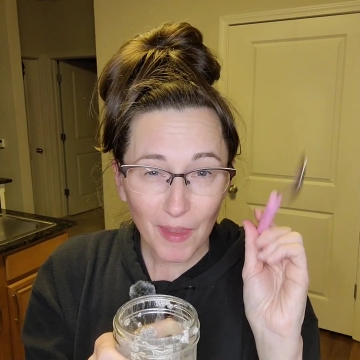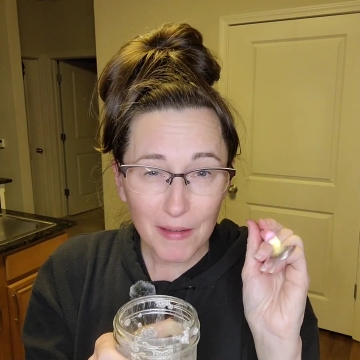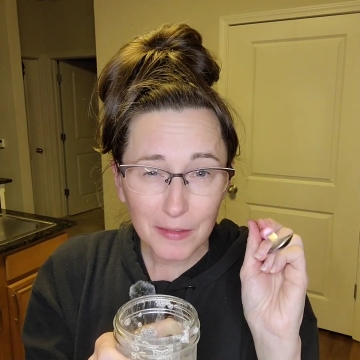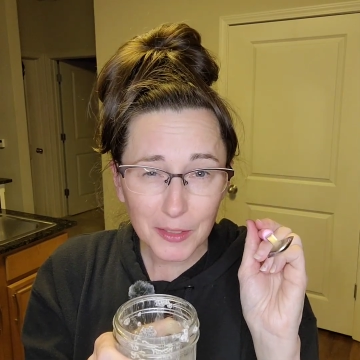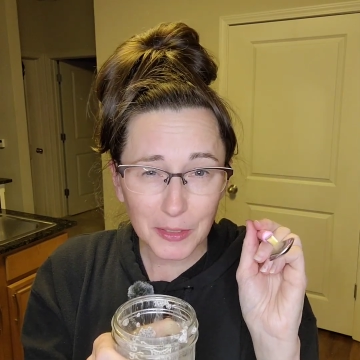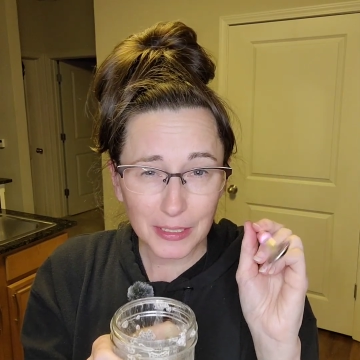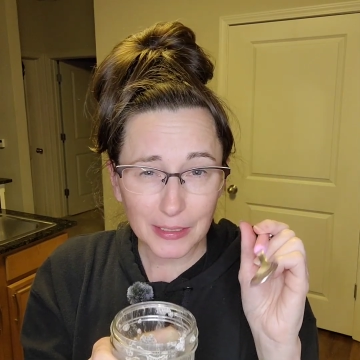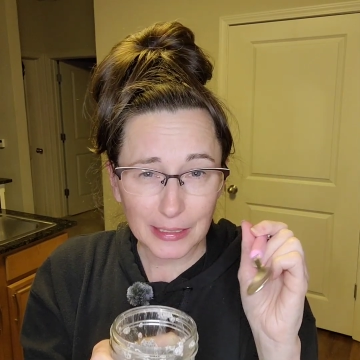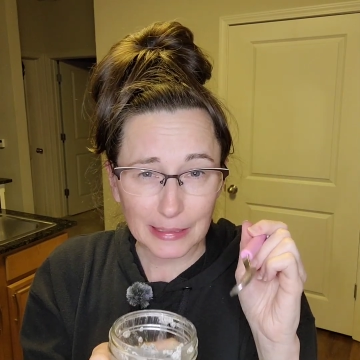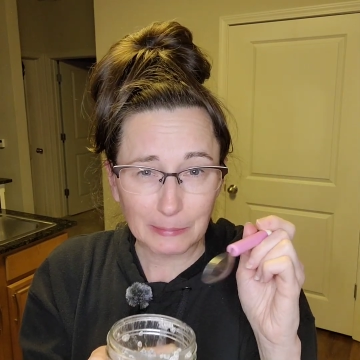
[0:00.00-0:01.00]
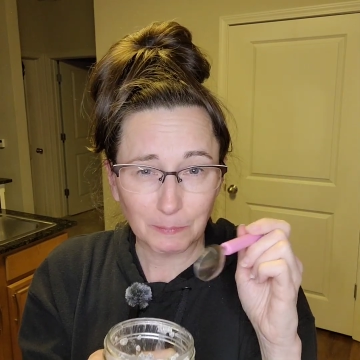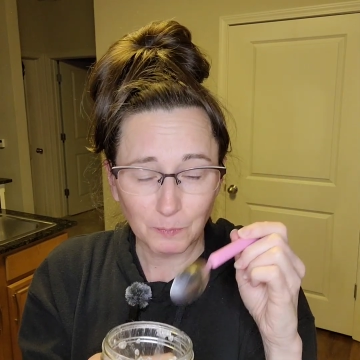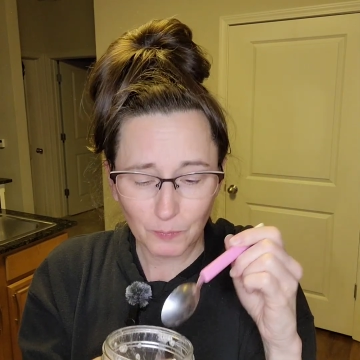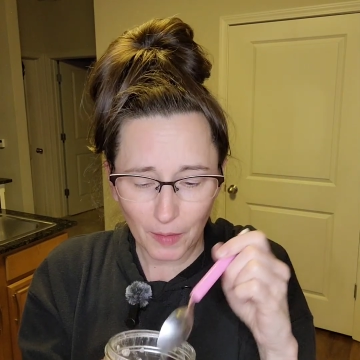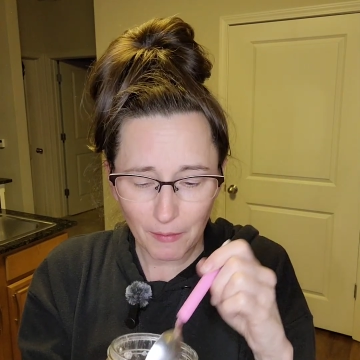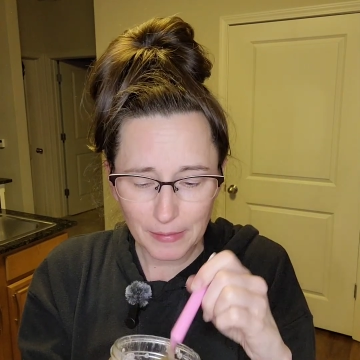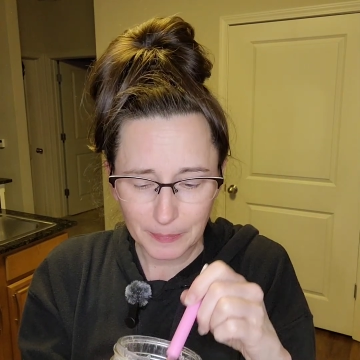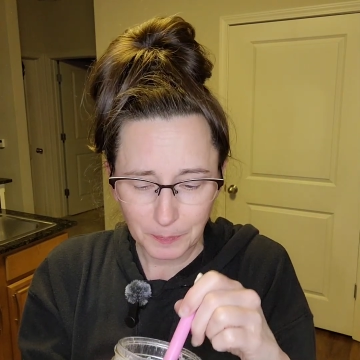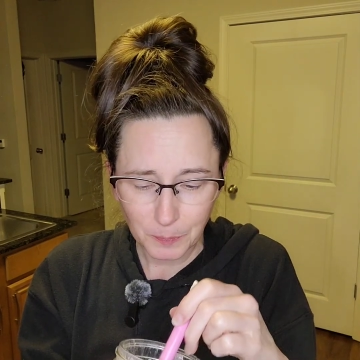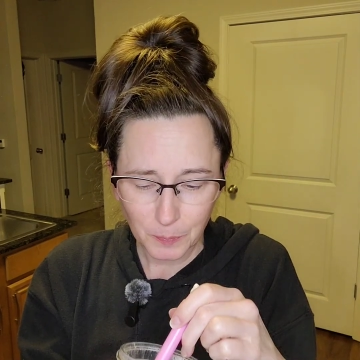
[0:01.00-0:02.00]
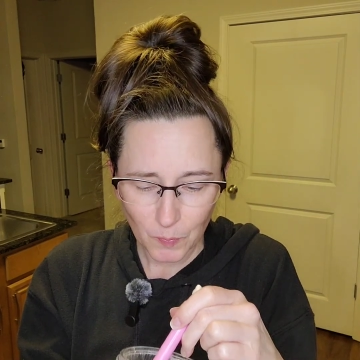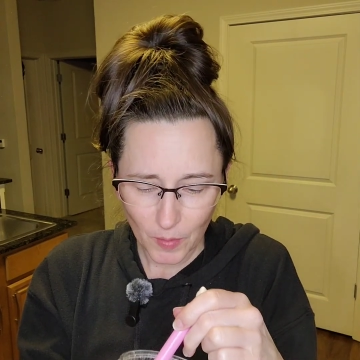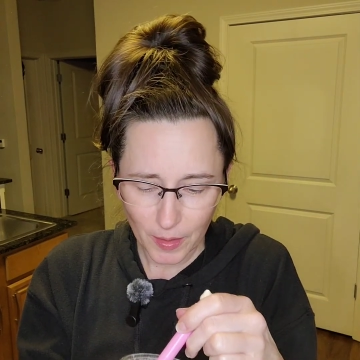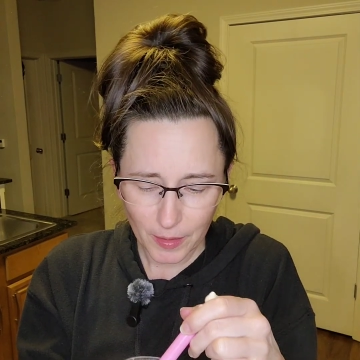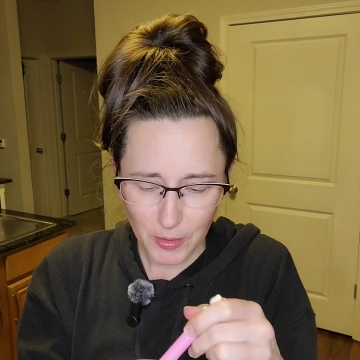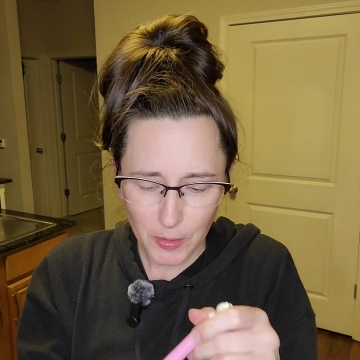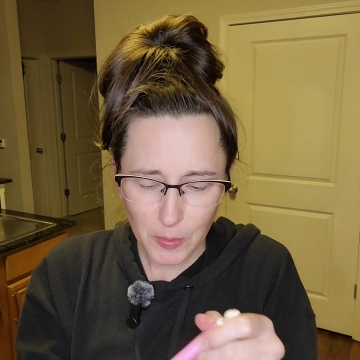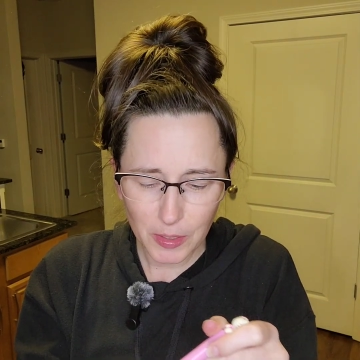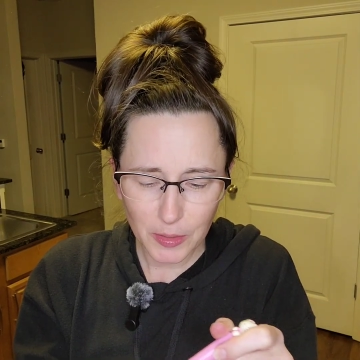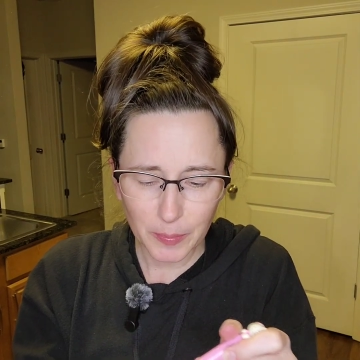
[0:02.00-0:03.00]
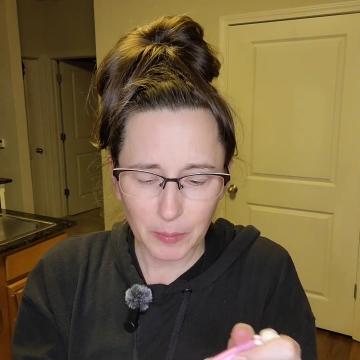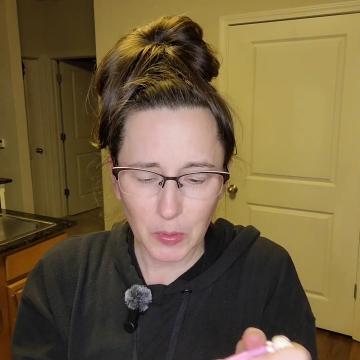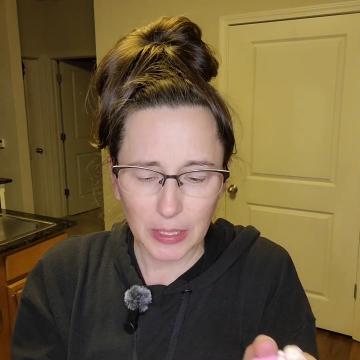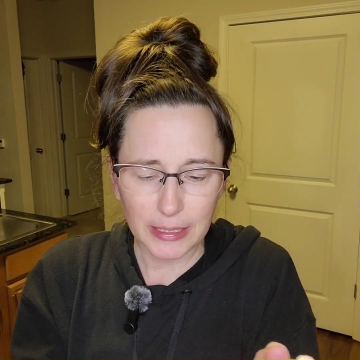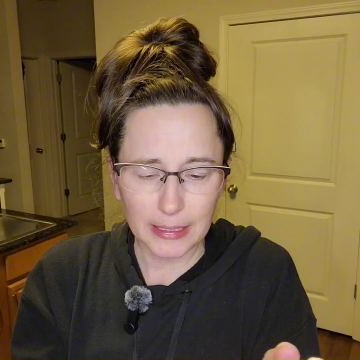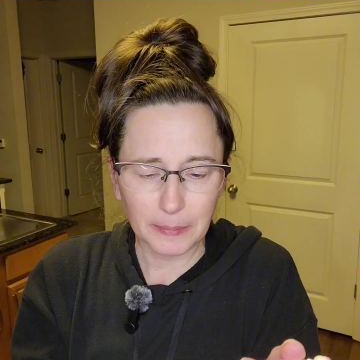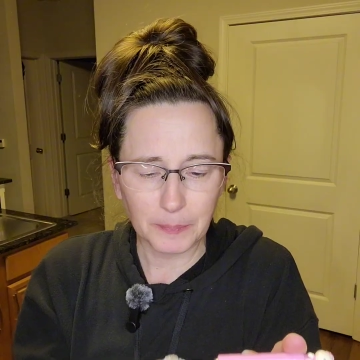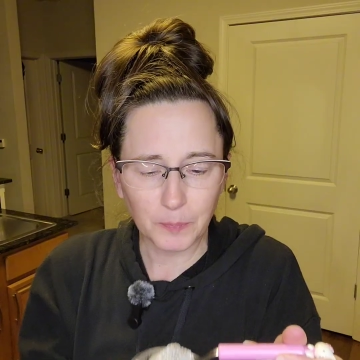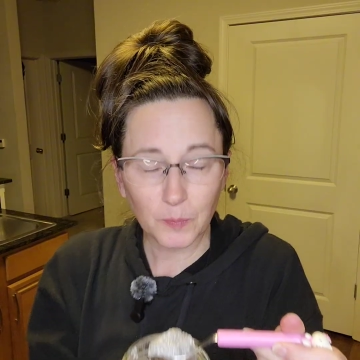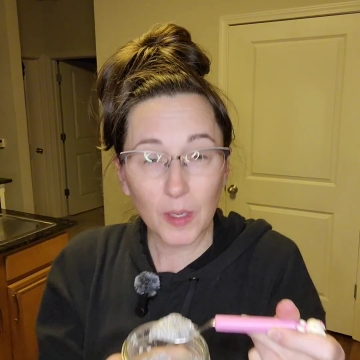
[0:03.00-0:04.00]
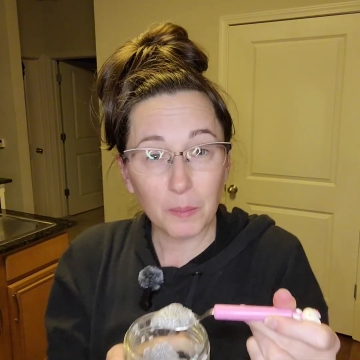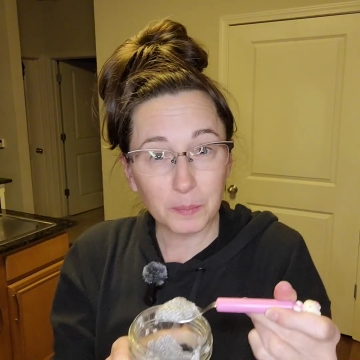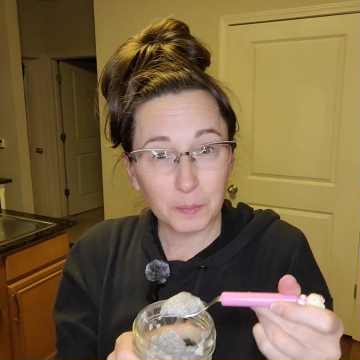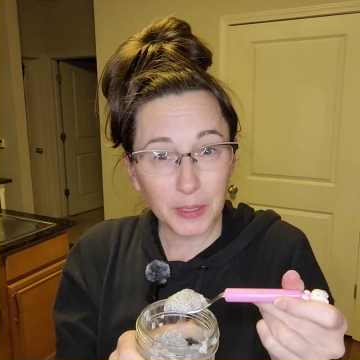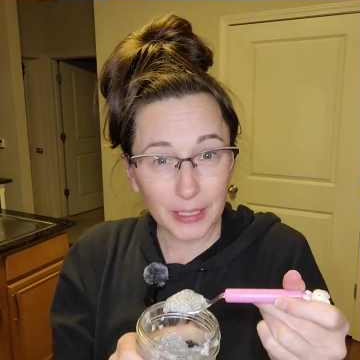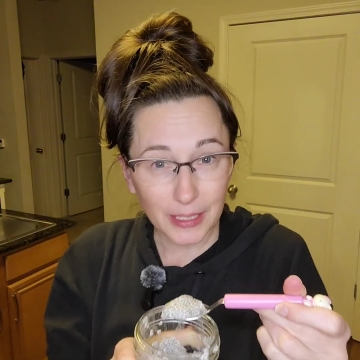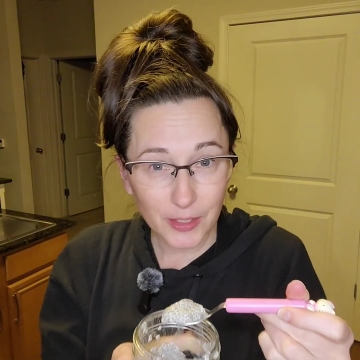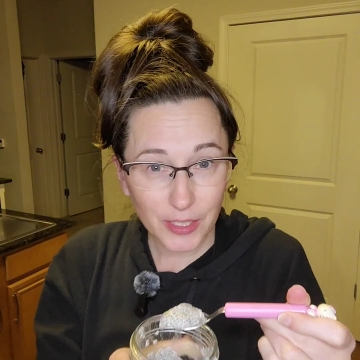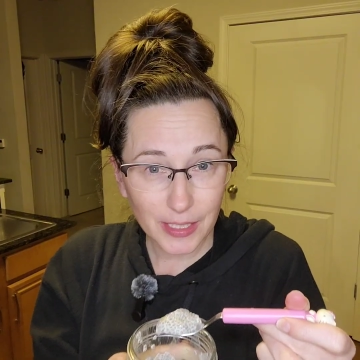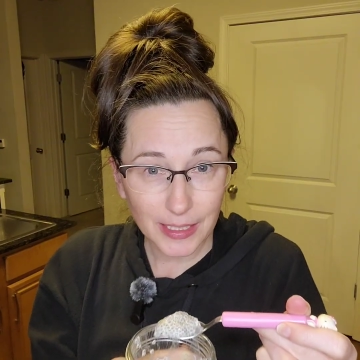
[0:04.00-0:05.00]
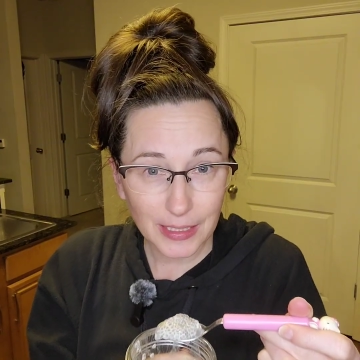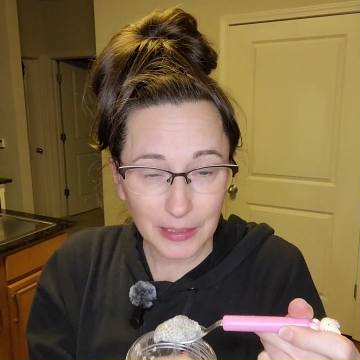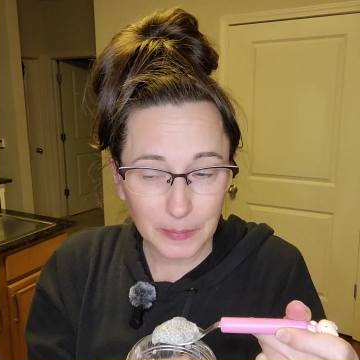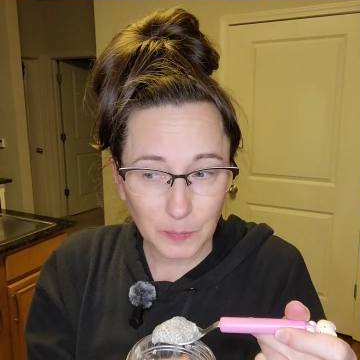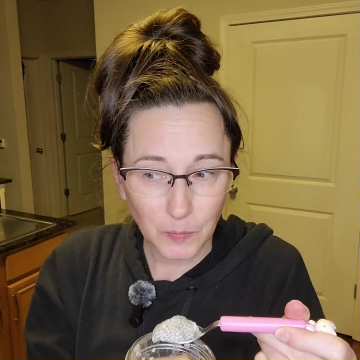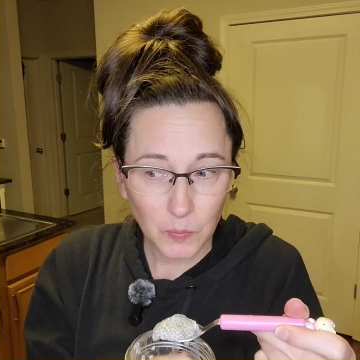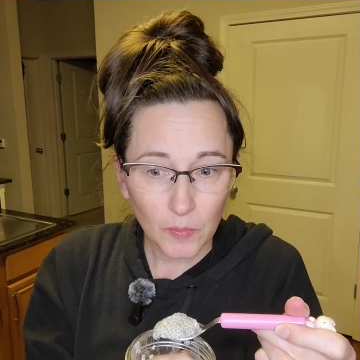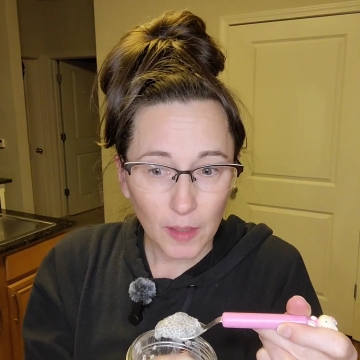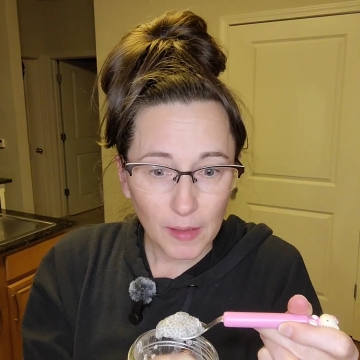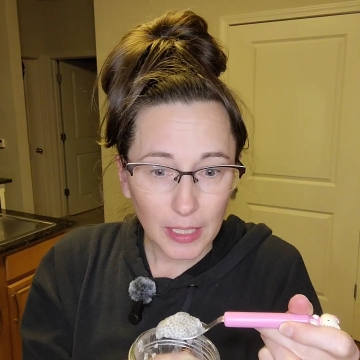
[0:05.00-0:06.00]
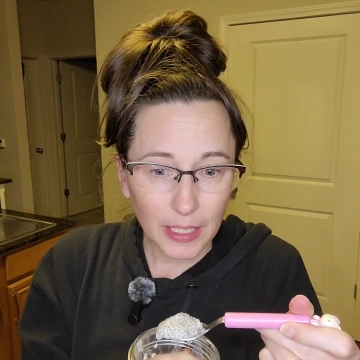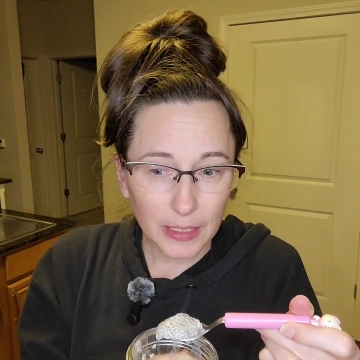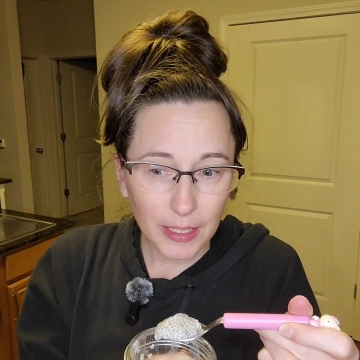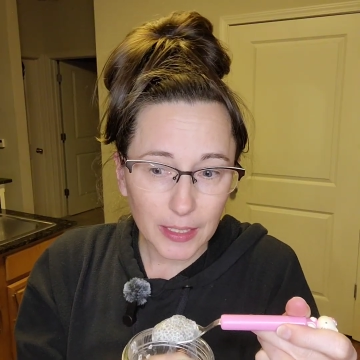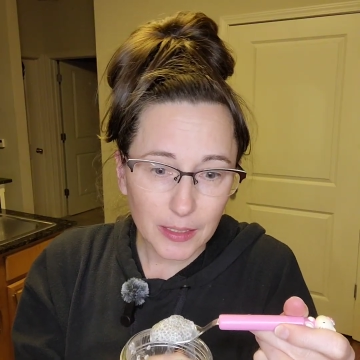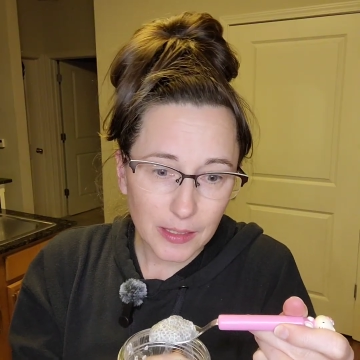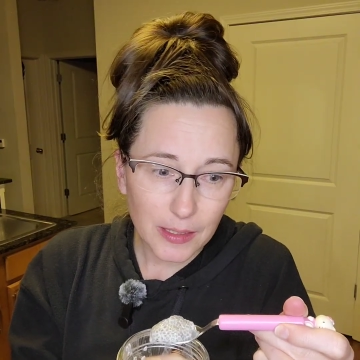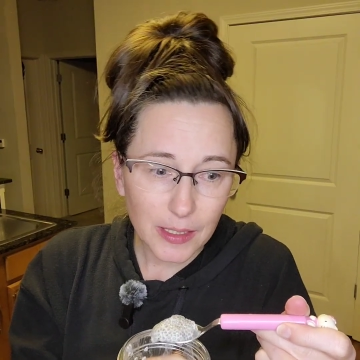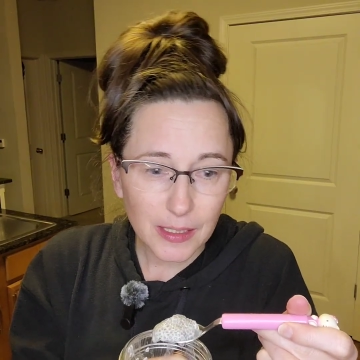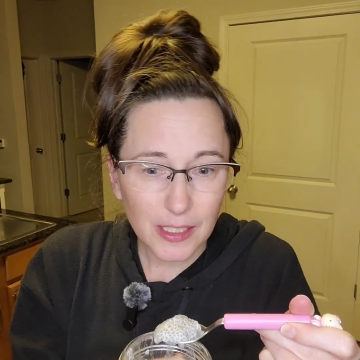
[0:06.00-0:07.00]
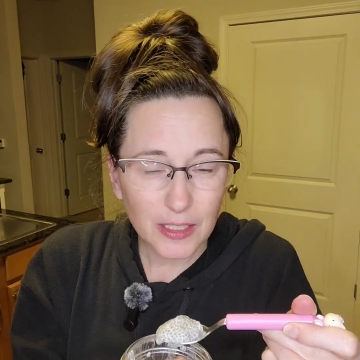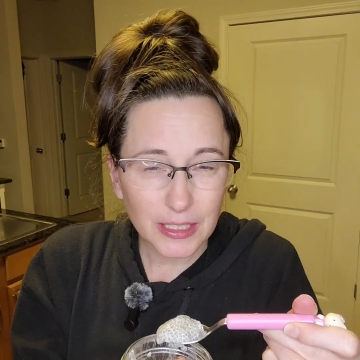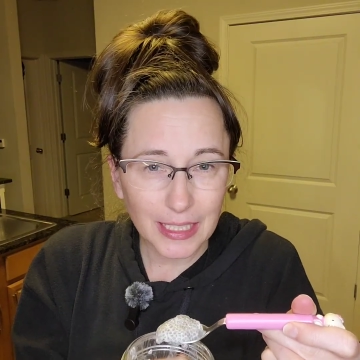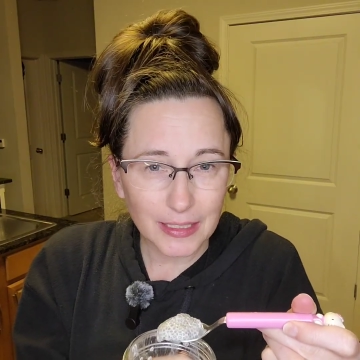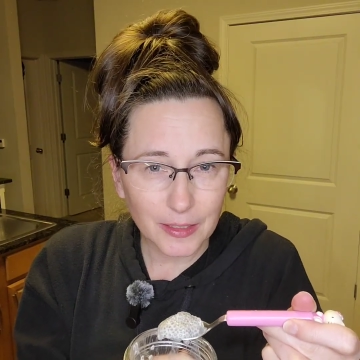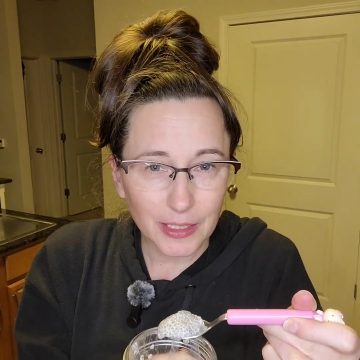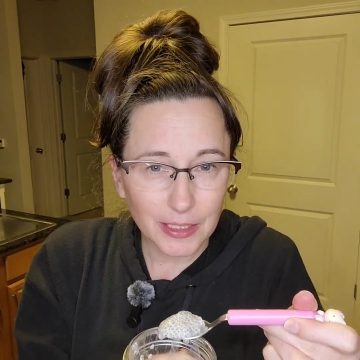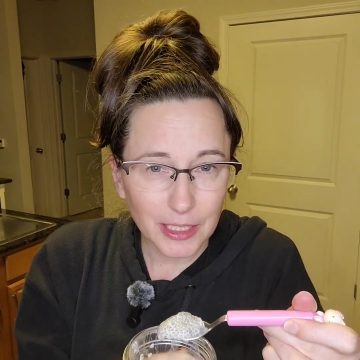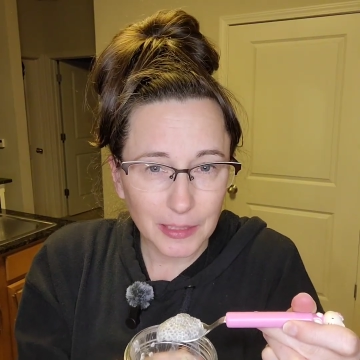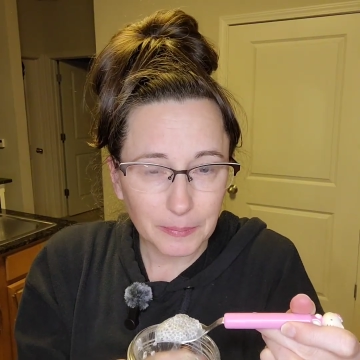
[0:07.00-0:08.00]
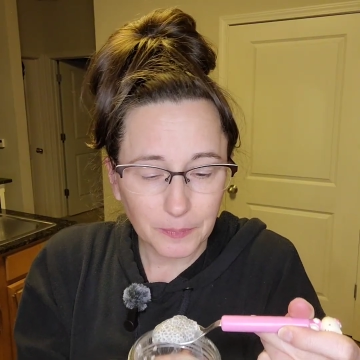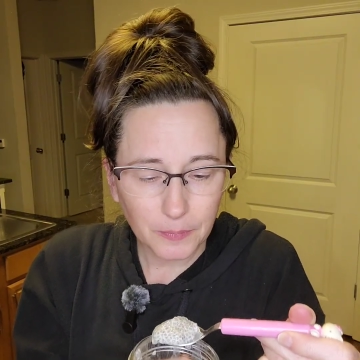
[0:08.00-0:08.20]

Interesting. It could use a little bit more honey, but I actually like it. I like the seeds that are kind of crunchy.